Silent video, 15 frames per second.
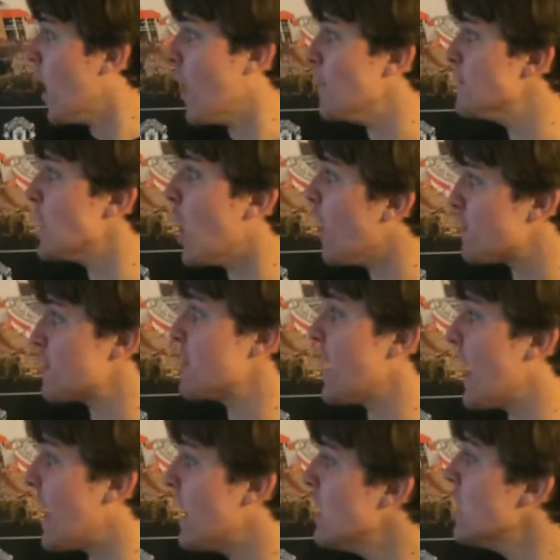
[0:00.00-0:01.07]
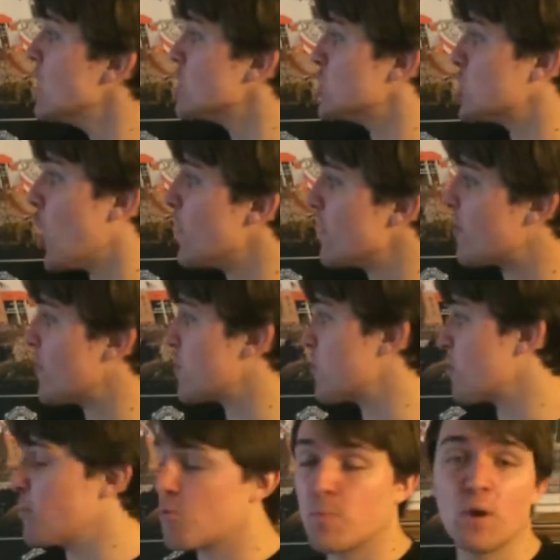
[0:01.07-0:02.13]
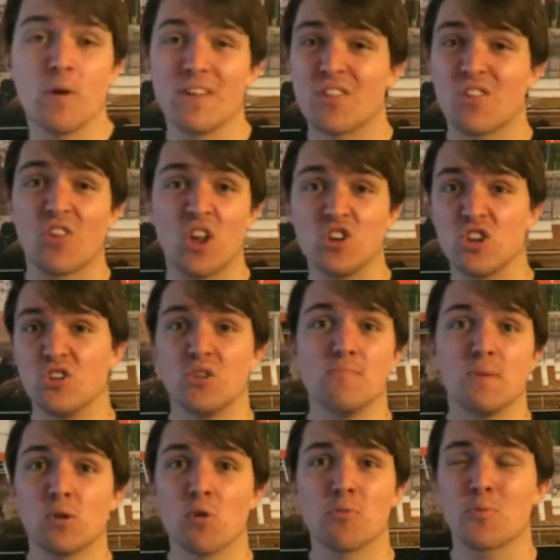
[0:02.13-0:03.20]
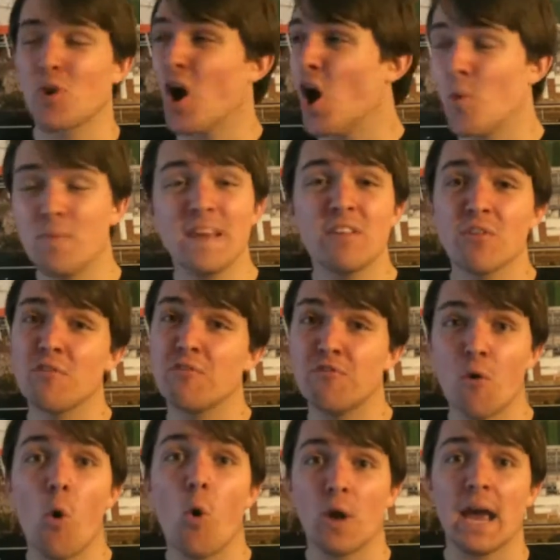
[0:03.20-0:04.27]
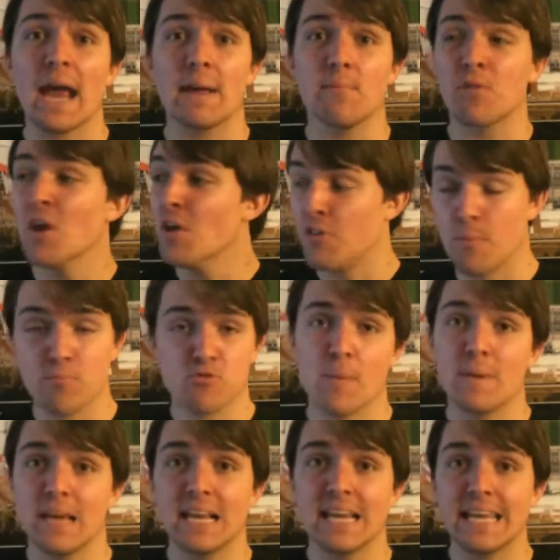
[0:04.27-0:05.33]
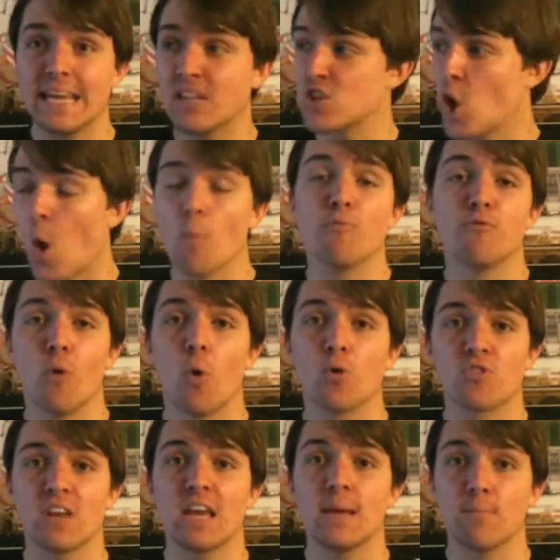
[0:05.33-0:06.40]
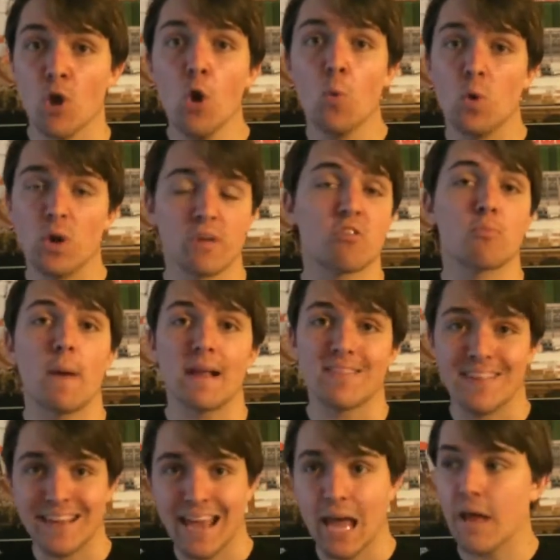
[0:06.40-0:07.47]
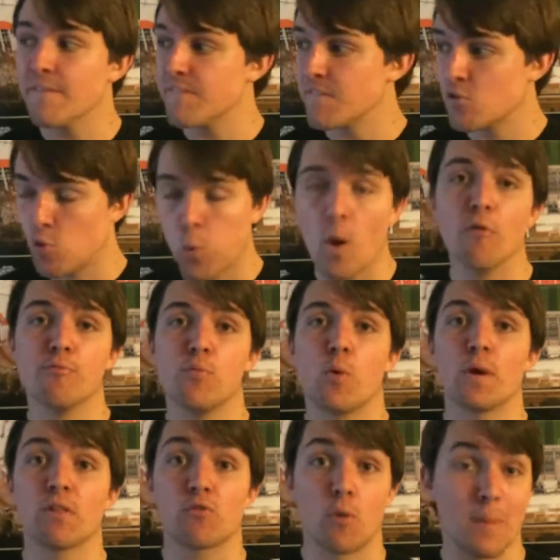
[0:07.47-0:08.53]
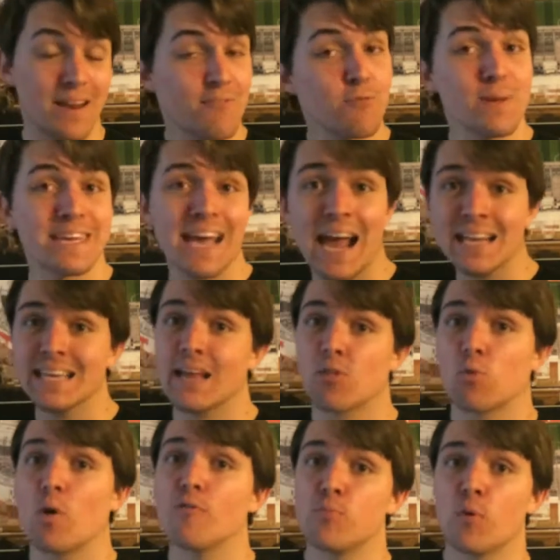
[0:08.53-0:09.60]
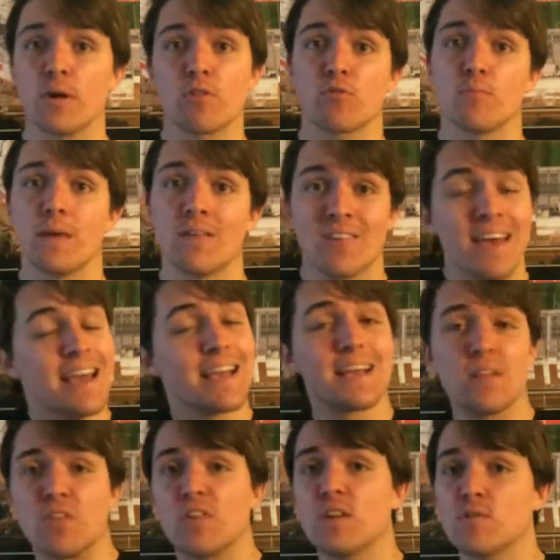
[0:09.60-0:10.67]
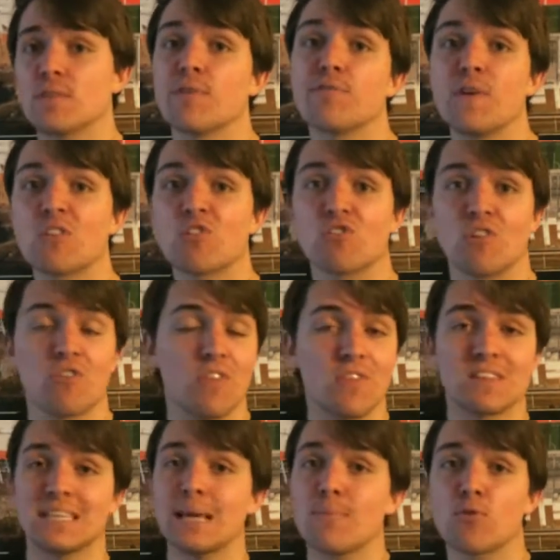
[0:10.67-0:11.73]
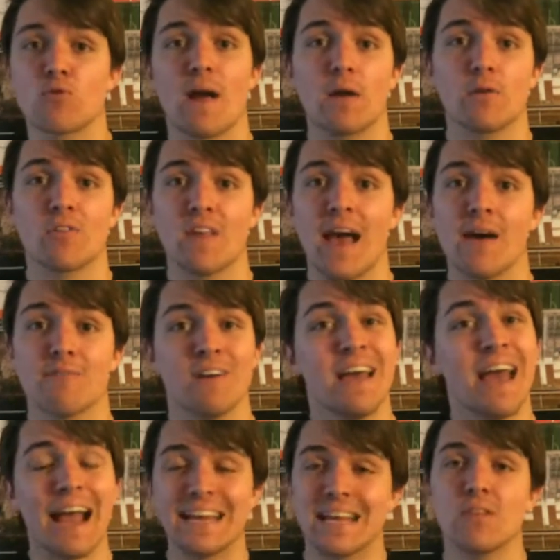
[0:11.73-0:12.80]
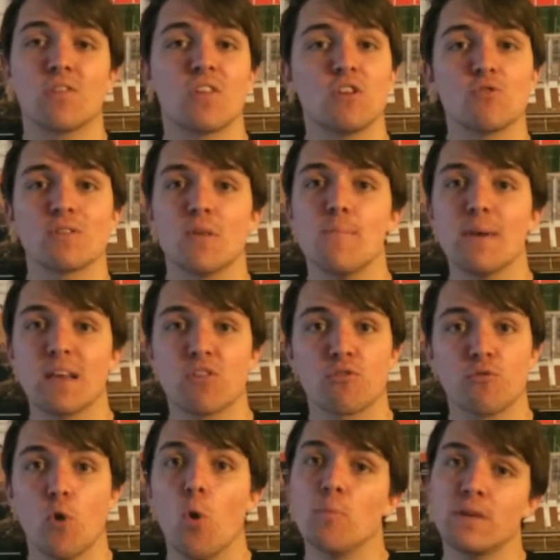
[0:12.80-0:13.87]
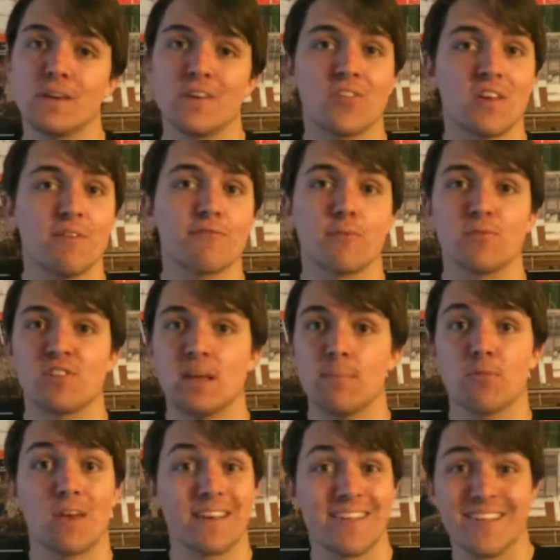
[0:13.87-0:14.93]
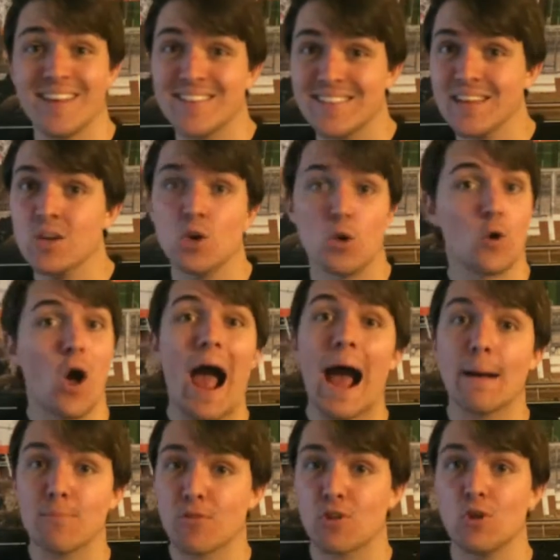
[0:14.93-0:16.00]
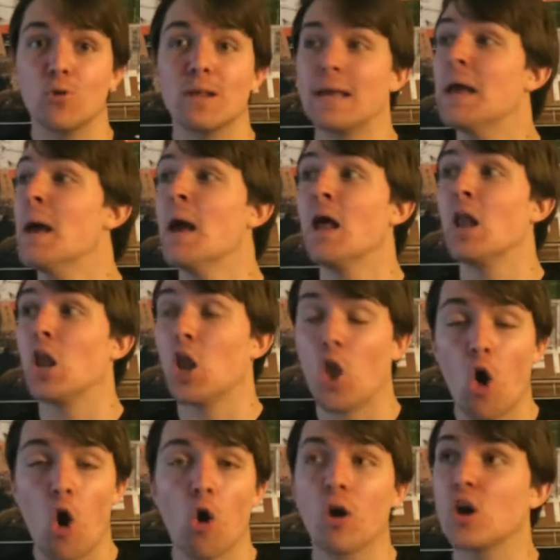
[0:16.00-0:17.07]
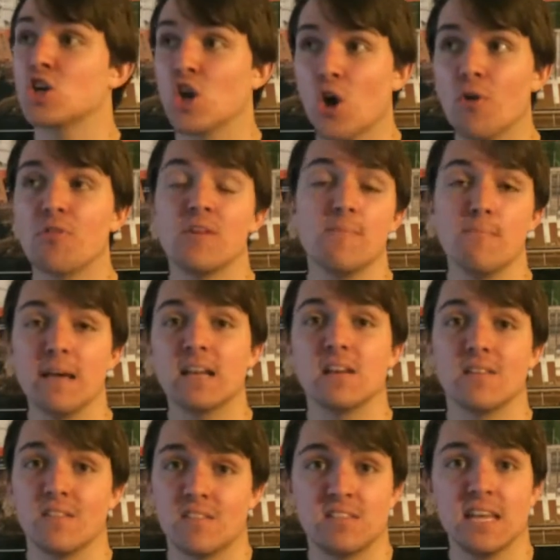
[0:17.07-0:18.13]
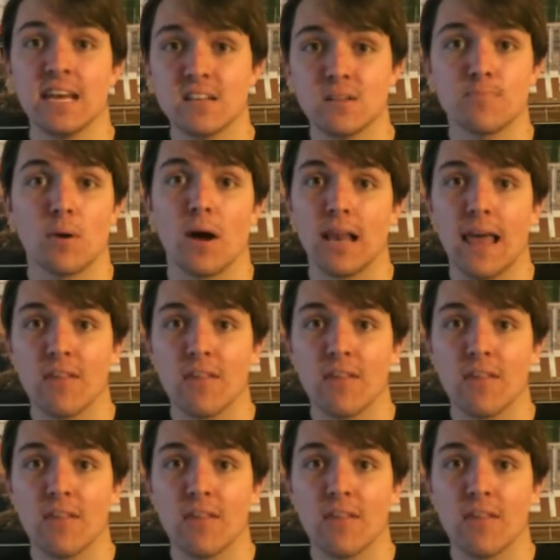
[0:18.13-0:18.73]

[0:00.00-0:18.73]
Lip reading: But after that, you go into the Christmas period, Sunderland and Middlesbrough at home. These are 4 games that Premier League top 4 teams would expect to get 12 points from. And if we can get 12 points from this, considering the fixtures that the teams around us have, and considering the mixed form that you see from teams like City, who got absolutely long, girthy Midlands dipped by